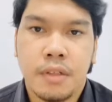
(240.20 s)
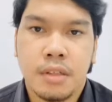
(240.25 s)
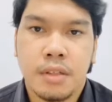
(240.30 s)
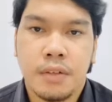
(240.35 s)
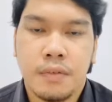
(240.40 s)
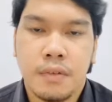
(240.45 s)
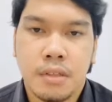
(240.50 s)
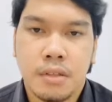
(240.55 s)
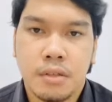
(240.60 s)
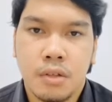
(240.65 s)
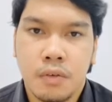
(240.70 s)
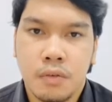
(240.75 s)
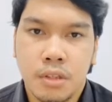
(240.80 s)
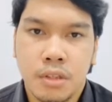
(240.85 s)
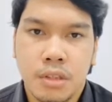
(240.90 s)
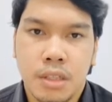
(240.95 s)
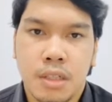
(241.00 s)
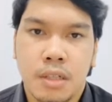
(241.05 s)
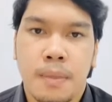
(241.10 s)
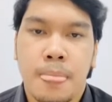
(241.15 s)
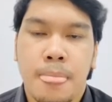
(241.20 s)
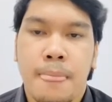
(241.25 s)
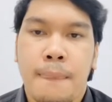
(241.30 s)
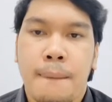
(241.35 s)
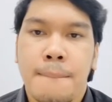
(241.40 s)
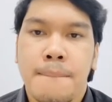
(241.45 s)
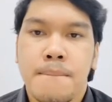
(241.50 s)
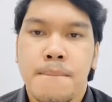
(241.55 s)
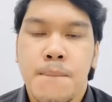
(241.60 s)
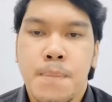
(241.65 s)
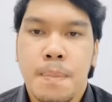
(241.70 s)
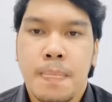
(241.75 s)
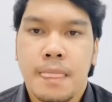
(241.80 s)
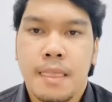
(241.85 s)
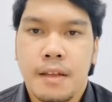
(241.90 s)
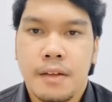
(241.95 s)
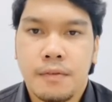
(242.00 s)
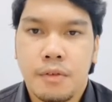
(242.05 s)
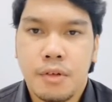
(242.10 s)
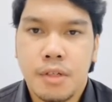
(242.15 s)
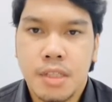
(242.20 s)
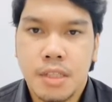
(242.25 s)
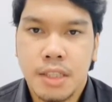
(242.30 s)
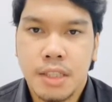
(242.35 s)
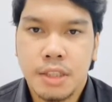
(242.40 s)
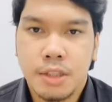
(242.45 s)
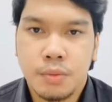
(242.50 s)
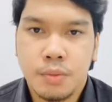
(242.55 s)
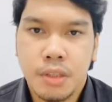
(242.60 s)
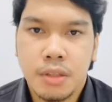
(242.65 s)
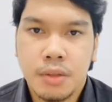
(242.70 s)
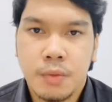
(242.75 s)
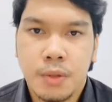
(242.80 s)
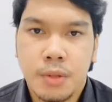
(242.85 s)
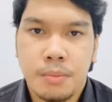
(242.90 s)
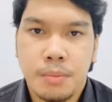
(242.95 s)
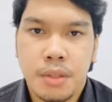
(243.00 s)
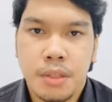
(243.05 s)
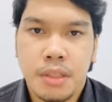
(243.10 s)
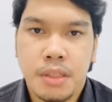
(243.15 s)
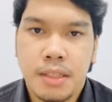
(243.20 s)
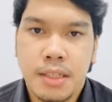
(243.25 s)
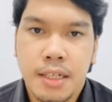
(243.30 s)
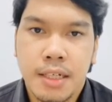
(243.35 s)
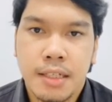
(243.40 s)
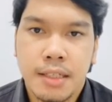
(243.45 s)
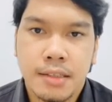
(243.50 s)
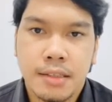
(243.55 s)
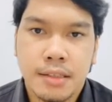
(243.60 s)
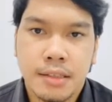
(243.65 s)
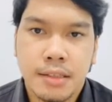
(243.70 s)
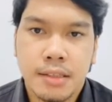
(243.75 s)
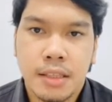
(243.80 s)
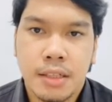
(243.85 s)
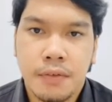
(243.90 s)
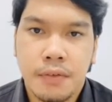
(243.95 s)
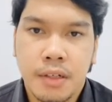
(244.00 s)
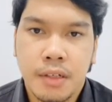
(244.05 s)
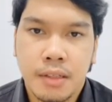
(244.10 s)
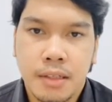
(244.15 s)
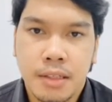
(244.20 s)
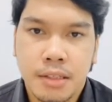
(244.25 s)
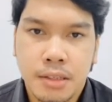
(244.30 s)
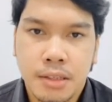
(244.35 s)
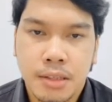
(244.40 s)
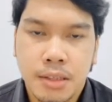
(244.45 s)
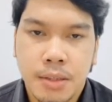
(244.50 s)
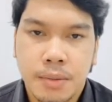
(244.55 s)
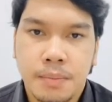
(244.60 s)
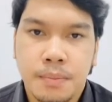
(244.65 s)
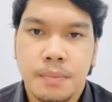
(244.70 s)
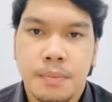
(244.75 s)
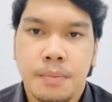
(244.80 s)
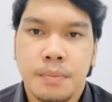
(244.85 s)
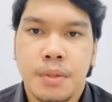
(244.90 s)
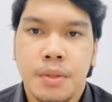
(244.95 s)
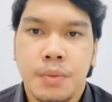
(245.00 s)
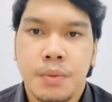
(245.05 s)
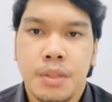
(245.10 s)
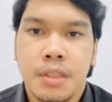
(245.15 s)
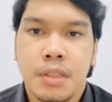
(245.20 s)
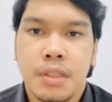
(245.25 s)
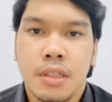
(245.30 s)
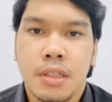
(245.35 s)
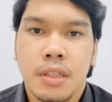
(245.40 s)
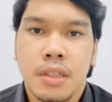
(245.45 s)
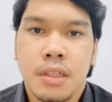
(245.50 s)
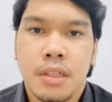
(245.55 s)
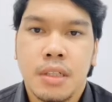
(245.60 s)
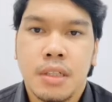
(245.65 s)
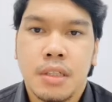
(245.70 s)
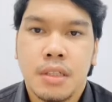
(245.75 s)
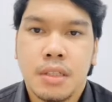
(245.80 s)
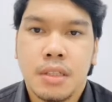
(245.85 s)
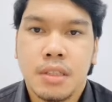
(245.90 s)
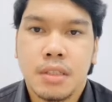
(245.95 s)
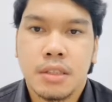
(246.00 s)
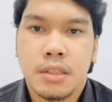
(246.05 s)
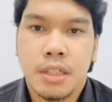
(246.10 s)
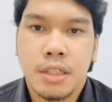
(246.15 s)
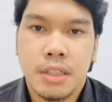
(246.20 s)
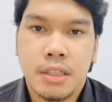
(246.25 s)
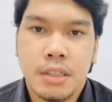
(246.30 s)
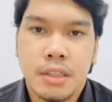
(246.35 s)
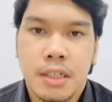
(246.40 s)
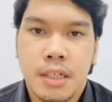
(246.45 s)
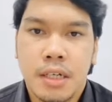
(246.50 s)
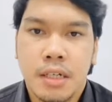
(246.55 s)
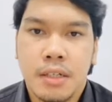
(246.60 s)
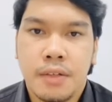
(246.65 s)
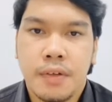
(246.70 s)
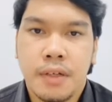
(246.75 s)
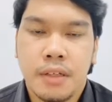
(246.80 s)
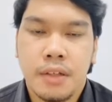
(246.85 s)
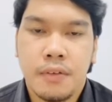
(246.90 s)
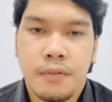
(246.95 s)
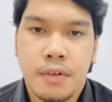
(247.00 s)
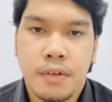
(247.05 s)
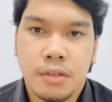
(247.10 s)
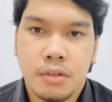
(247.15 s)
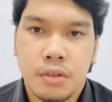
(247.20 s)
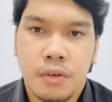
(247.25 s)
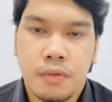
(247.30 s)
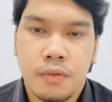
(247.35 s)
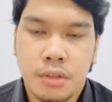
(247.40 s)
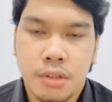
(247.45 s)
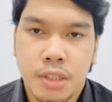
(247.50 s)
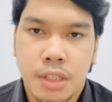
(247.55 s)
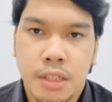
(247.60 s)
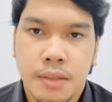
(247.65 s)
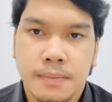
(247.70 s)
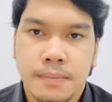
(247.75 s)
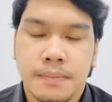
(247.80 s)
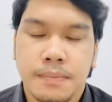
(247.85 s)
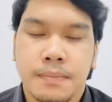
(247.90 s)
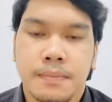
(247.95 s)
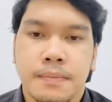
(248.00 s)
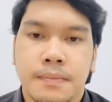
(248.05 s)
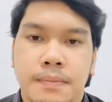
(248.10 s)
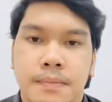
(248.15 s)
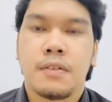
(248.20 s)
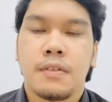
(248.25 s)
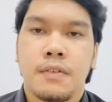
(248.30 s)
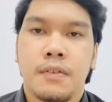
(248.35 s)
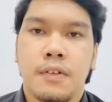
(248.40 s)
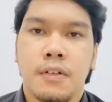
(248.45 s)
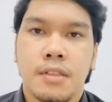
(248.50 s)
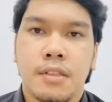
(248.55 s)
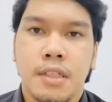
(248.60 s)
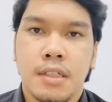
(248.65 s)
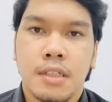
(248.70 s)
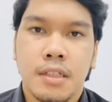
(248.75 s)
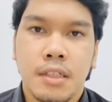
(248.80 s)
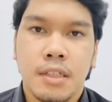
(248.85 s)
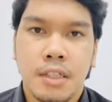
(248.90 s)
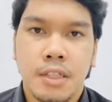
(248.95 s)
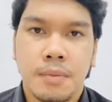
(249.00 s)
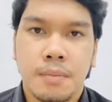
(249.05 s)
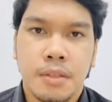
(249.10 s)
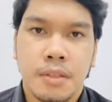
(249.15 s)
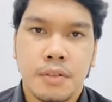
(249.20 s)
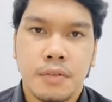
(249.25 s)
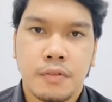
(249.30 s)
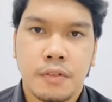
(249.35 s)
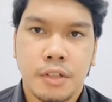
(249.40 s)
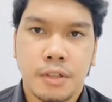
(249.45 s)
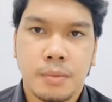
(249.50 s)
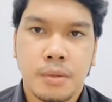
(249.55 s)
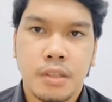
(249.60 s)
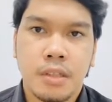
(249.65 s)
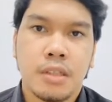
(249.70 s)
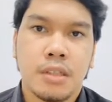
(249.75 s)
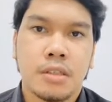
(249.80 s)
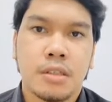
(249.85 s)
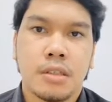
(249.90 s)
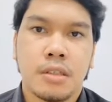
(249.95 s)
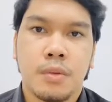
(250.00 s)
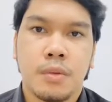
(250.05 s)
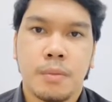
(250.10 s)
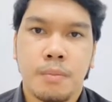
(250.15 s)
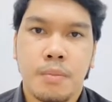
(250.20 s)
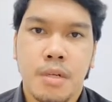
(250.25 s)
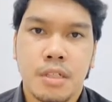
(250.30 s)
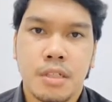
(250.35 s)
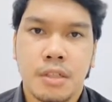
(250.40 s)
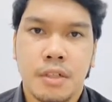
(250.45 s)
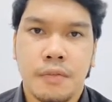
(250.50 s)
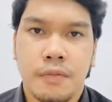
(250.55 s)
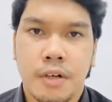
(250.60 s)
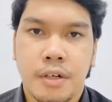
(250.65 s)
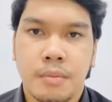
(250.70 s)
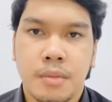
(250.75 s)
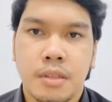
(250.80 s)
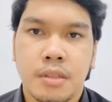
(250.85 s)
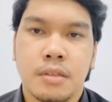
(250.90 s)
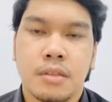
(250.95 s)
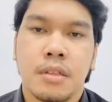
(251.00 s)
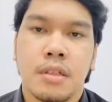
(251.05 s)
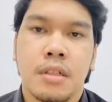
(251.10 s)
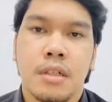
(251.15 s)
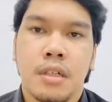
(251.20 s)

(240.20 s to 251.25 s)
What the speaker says: effectiveness of OSHA. And for the H1 will be there is a significant relationship between training and effectiveness of OSHA. For the second independent variable is a workplace environment.